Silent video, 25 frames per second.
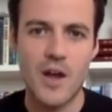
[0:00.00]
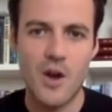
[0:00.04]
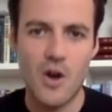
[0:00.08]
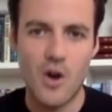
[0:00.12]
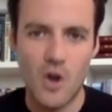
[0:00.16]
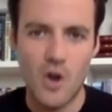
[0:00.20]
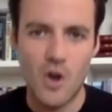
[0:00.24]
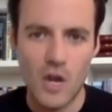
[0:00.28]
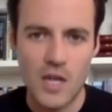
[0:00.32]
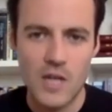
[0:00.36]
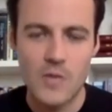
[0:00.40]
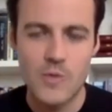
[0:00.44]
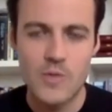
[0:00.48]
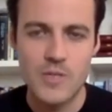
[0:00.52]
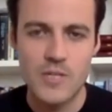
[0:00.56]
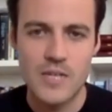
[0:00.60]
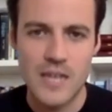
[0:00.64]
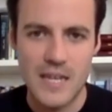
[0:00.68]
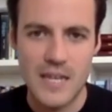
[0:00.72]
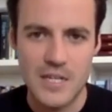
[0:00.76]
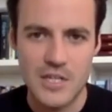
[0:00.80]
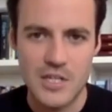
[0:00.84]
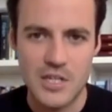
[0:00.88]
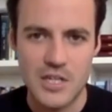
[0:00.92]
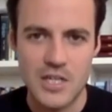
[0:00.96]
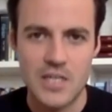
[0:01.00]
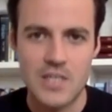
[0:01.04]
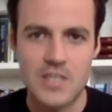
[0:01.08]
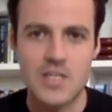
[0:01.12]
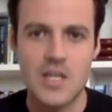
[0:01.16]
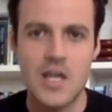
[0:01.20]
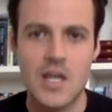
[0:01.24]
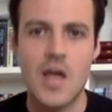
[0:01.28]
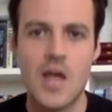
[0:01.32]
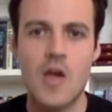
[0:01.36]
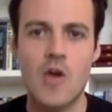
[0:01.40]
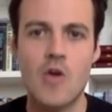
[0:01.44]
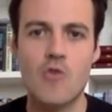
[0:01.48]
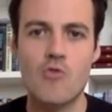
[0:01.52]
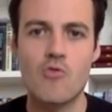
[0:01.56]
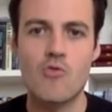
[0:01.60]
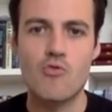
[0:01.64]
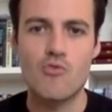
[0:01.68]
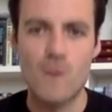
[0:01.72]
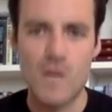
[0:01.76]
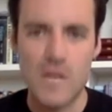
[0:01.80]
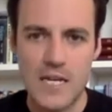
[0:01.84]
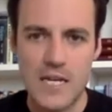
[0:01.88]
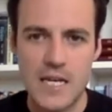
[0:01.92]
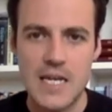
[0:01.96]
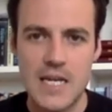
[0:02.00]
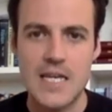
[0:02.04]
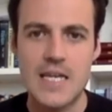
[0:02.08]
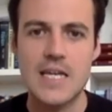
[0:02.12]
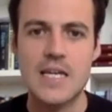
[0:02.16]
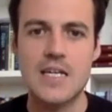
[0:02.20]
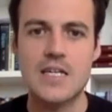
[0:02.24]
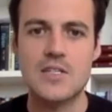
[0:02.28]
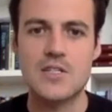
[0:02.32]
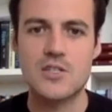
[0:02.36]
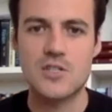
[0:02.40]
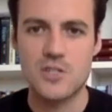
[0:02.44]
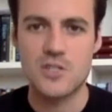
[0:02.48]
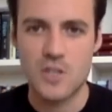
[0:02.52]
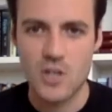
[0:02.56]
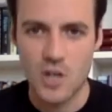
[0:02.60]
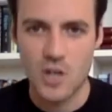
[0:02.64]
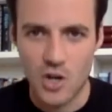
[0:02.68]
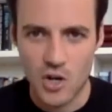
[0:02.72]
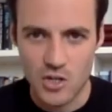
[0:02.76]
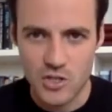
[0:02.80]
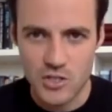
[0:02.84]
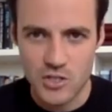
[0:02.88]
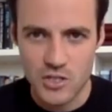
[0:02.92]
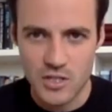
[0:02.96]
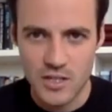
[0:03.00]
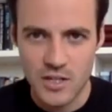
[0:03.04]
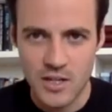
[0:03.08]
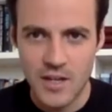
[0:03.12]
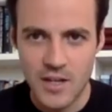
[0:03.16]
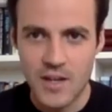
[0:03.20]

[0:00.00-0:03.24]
Hollywood legend Ridley Scott.